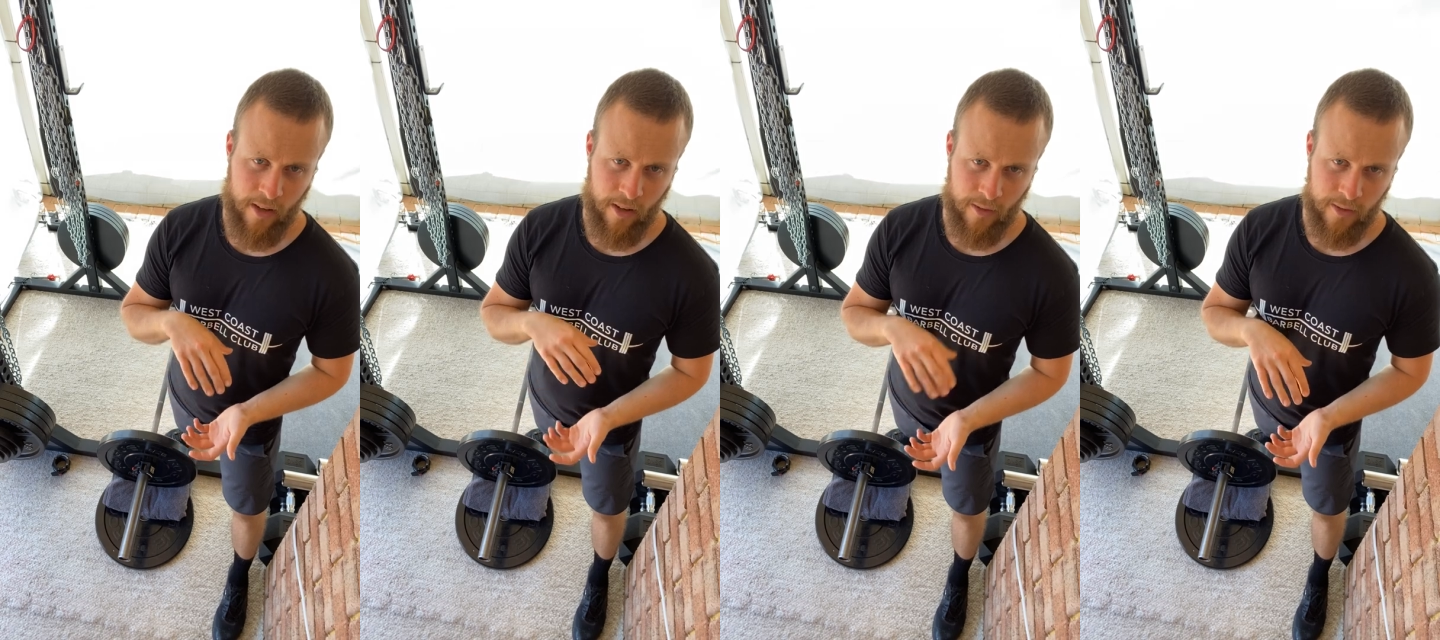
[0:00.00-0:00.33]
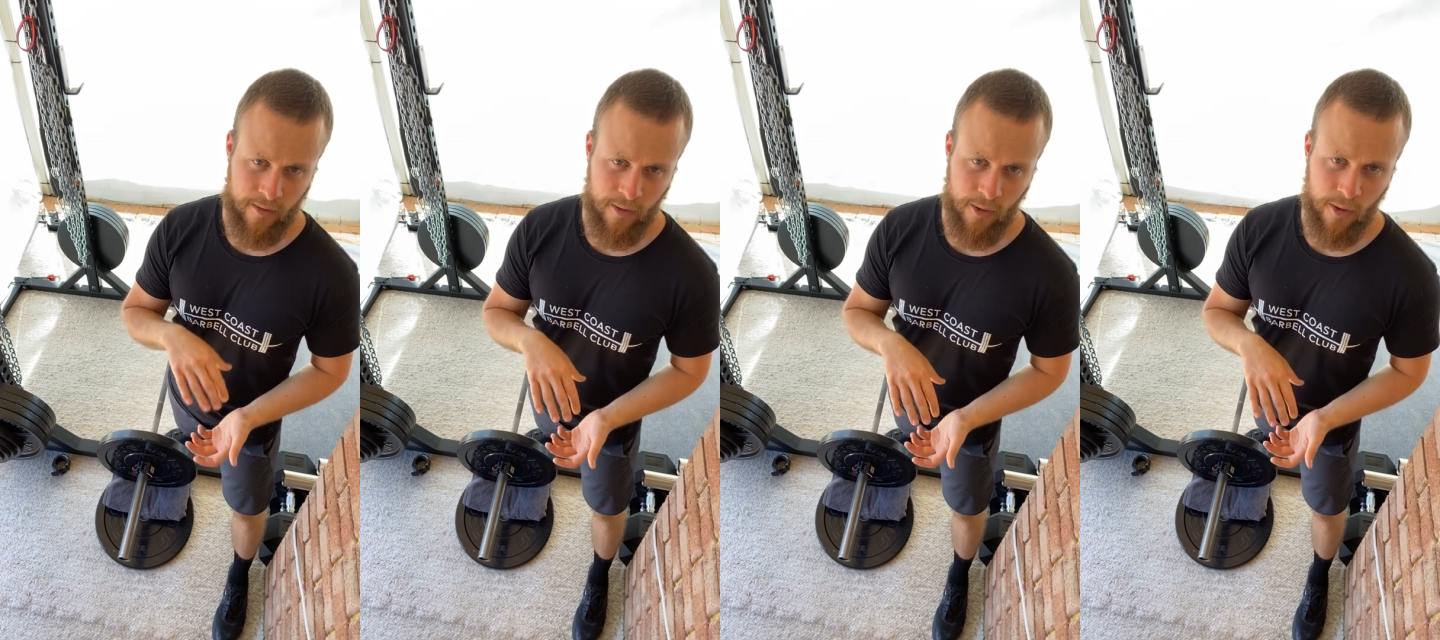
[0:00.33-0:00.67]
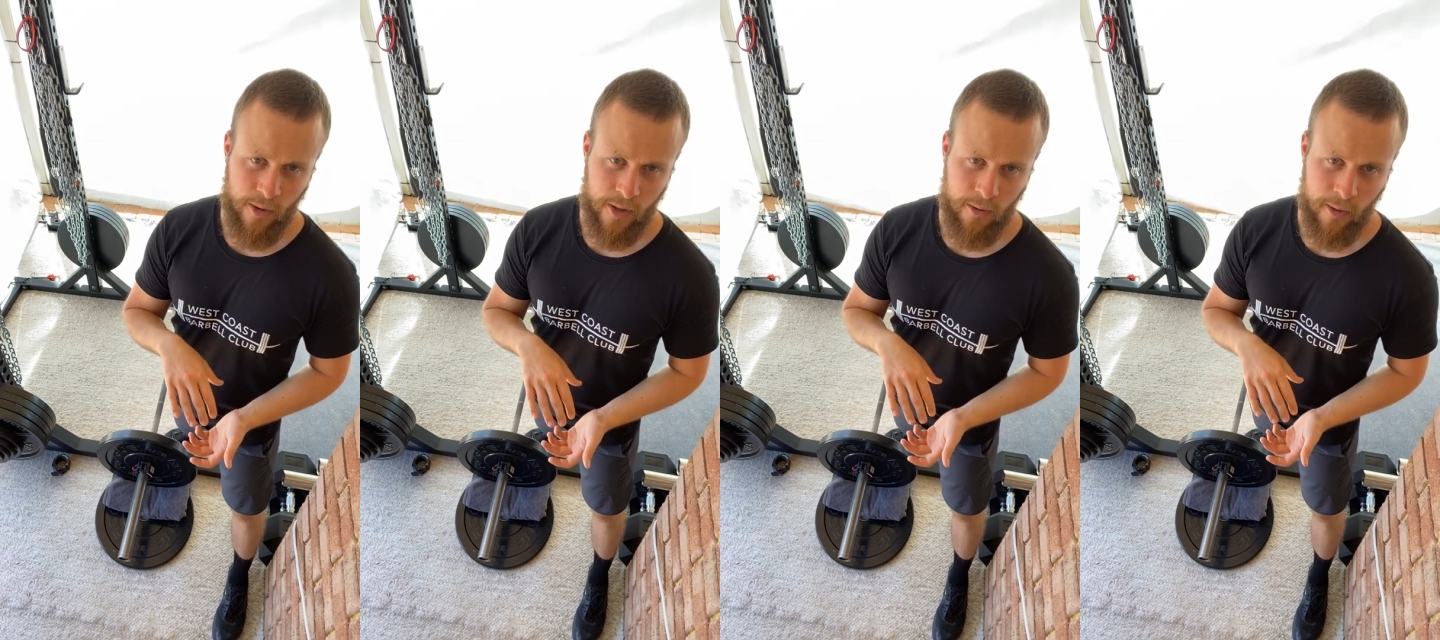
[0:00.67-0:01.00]
off the
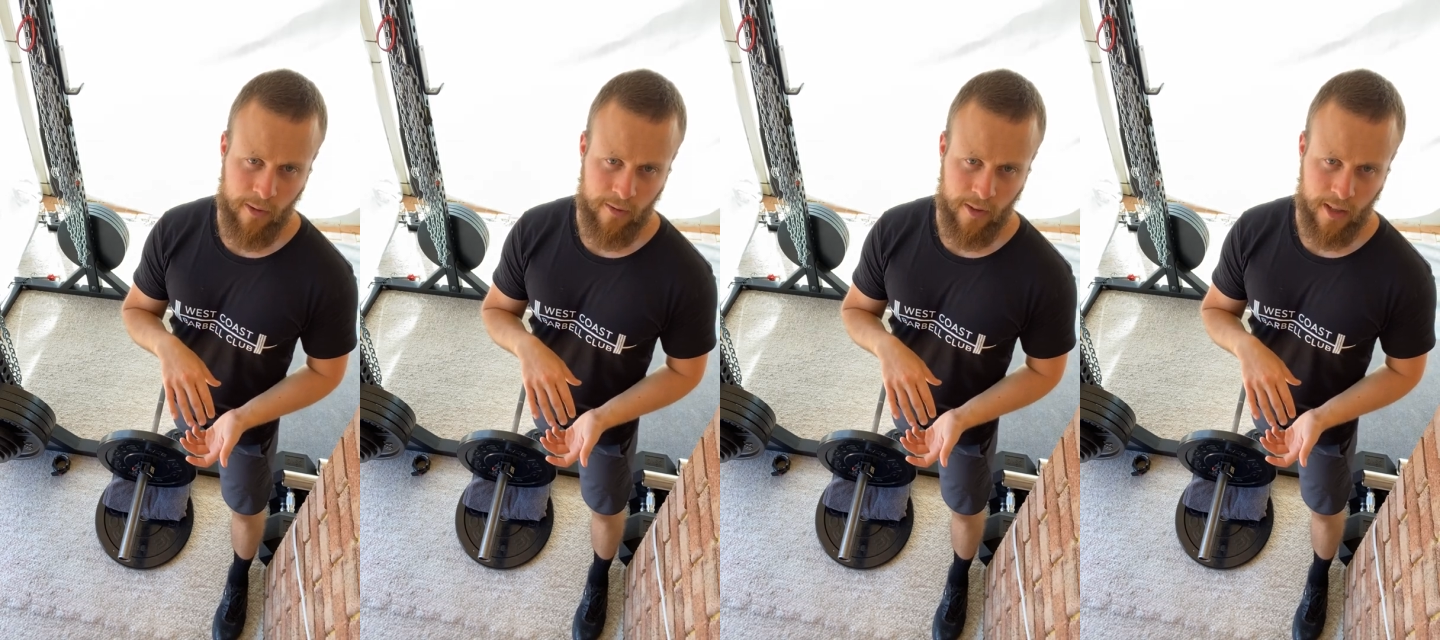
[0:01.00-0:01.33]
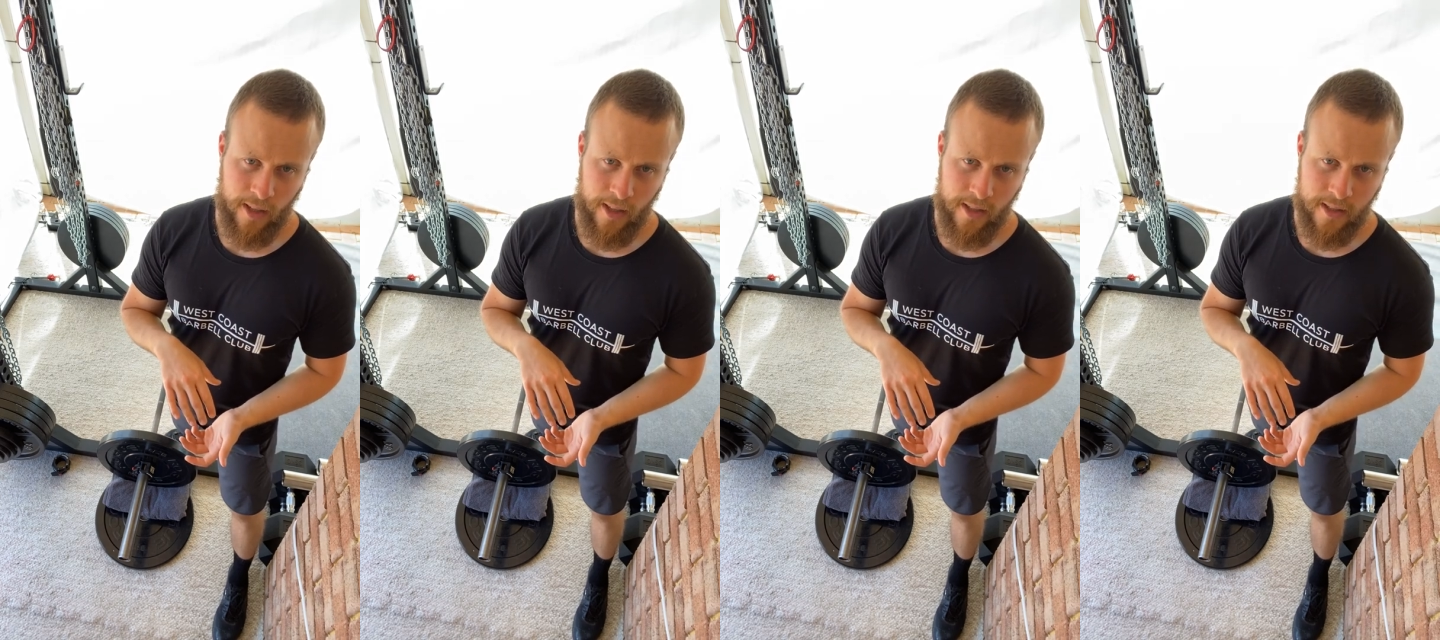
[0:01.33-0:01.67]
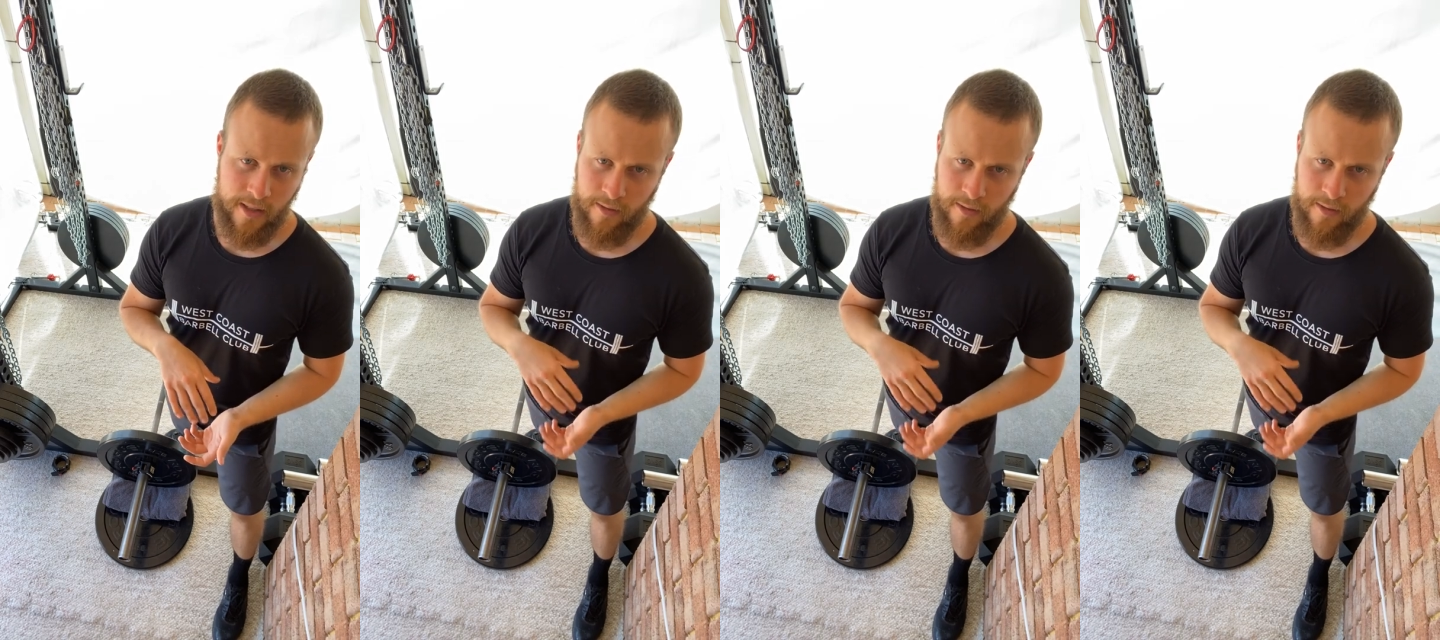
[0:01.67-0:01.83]
floor that we want for our clients.